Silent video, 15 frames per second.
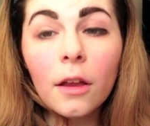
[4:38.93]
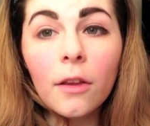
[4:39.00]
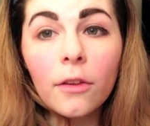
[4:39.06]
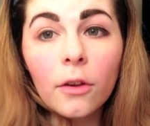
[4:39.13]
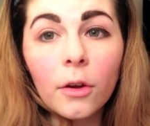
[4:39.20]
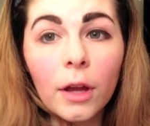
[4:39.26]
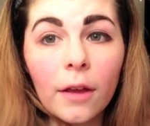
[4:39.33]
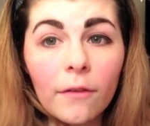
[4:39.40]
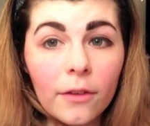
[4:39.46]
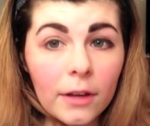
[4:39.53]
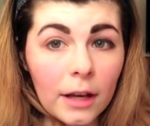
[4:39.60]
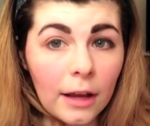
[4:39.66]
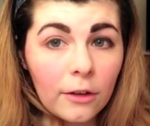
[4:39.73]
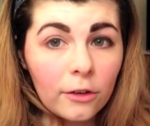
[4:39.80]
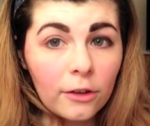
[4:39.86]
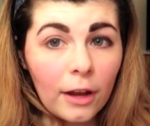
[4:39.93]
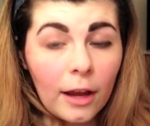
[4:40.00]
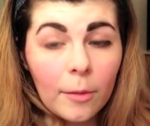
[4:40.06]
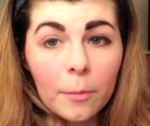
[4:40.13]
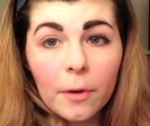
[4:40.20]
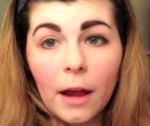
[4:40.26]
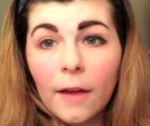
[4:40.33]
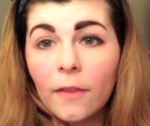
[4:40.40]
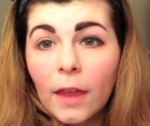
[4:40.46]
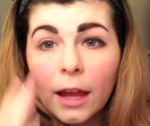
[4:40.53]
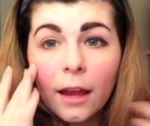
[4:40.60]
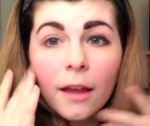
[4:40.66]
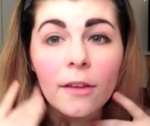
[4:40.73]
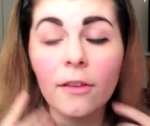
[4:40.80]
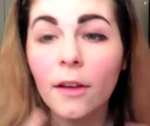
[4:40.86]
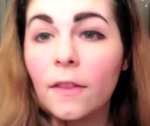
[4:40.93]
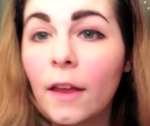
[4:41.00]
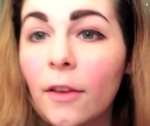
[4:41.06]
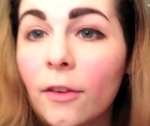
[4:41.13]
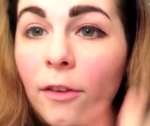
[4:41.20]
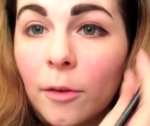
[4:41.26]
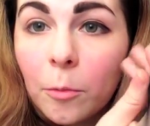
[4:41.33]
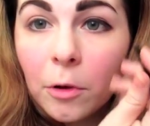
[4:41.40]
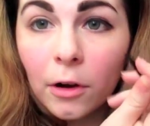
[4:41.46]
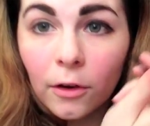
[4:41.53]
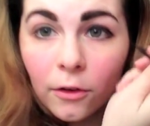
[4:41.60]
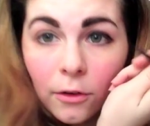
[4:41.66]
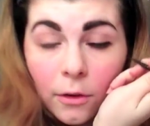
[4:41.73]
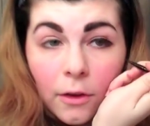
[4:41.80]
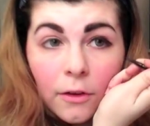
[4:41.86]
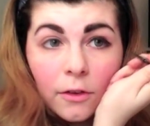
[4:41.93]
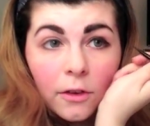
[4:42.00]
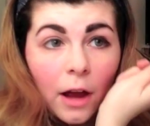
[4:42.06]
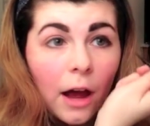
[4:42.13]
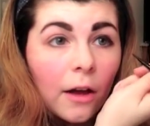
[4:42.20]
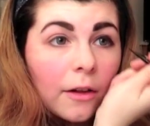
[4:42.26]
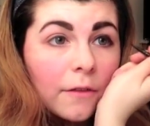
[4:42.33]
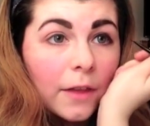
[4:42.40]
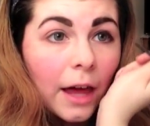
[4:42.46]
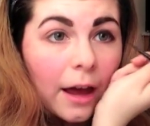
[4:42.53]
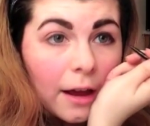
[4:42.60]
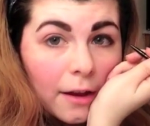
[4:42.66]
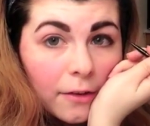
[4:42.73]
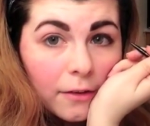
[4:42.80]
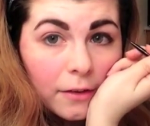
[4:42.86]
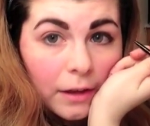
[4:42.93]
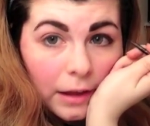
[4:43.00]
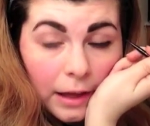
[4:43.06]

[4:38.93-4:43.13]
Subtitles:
So it gives a nice shape. And like I said, that's similar to the style of the eyes